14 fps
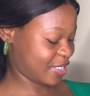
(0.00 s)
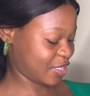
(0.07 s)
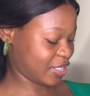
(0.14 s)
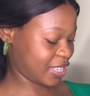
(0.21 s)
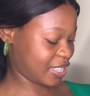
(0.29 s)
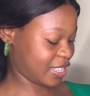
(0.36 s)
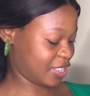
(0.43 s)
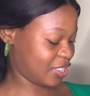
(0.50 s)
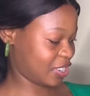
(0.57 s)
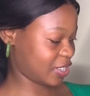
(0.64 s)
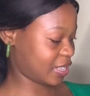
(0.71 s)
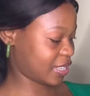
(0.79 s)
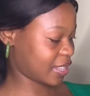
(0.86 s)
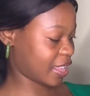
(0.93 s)
So this is
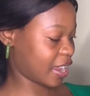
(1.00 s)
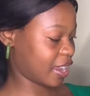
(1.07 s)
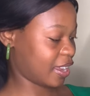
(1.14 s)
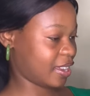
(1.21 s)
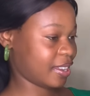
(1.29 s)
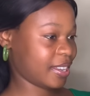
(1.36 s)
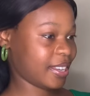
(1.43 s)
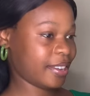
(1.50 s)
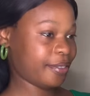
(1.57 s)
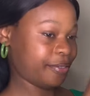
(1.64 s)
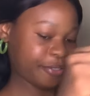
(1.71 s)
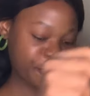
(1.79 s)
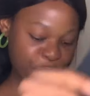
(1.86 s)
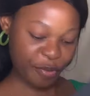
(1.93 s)
just like a
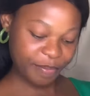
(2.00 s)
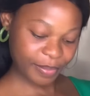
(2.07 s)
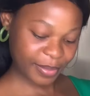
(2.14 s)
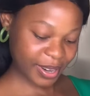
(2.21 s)
foam.